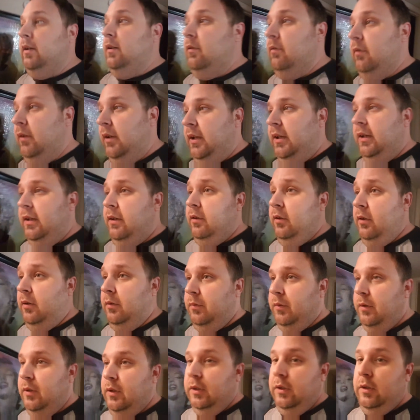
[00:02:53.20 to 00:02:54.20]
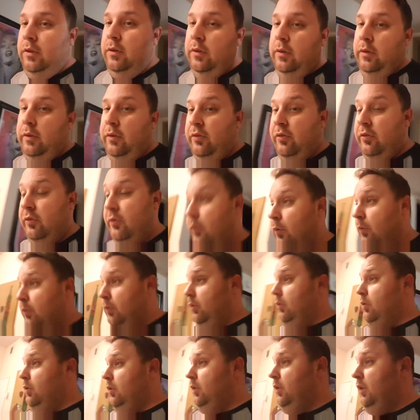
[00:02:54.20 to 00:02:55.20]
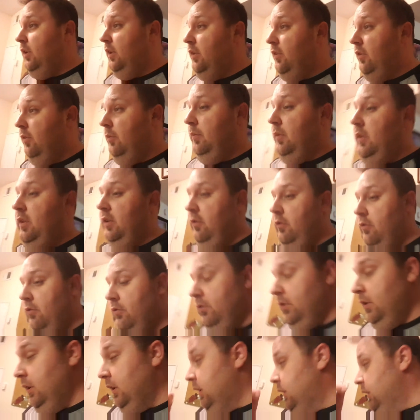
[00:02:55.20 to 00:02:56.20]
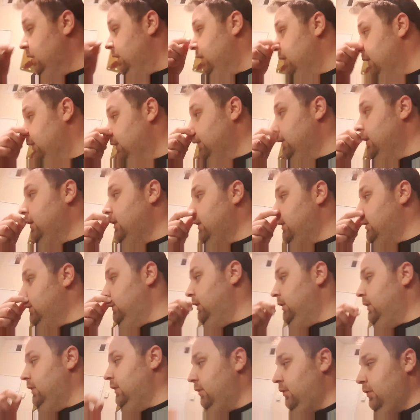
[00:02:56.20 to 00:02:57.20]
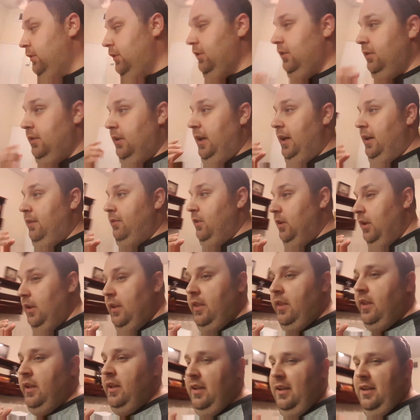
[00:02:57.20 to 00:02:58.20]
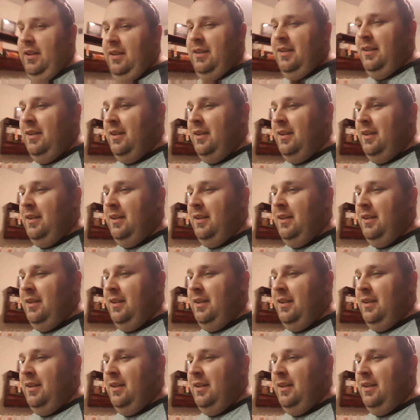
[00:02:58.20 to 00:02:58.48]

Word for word: right now, I'm going to go to the store and get something to drink because we don't have anything,